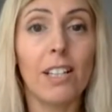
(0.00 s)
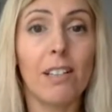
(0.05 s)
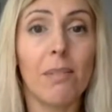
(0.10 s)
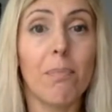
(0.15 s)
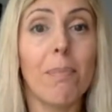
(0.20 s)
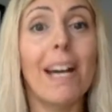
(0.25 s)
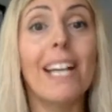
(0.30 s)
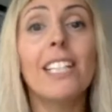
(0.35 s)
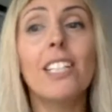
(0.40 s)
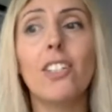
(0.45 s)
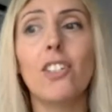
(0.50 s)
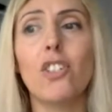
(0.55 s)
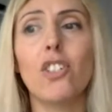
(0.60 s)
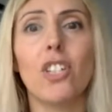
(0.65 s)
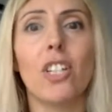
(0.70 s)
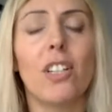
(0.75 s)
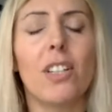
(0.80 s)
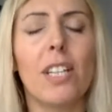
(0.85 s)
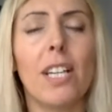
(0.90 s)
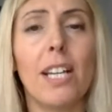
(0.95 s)
manage
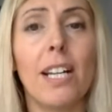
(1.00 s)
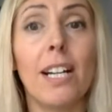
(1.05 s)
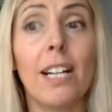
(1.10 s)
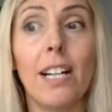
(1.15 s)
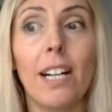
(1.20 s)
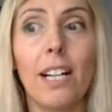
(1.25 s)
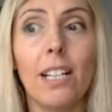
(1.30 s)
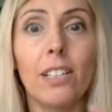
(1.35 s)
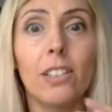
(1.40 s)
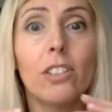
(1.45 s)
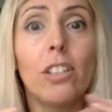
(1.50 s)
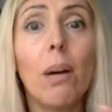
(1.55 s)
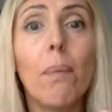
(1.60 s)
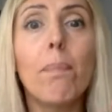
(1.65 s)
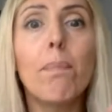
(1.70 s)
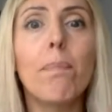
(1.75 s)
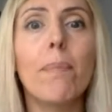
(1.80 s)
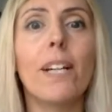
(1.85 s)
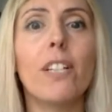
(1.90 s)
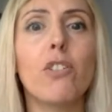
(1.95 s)
their
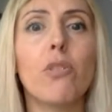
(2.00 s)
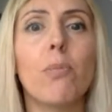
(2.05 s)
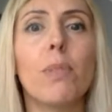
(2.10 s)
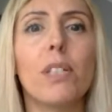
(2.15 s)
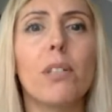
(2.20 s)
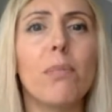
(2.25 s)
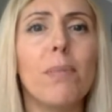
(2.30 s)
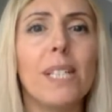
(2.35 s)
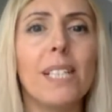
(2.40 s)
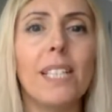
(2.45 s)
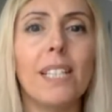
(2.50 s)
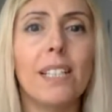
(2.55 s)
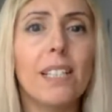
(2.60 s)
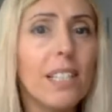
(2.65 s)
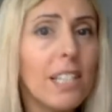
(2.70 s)
top management meeting.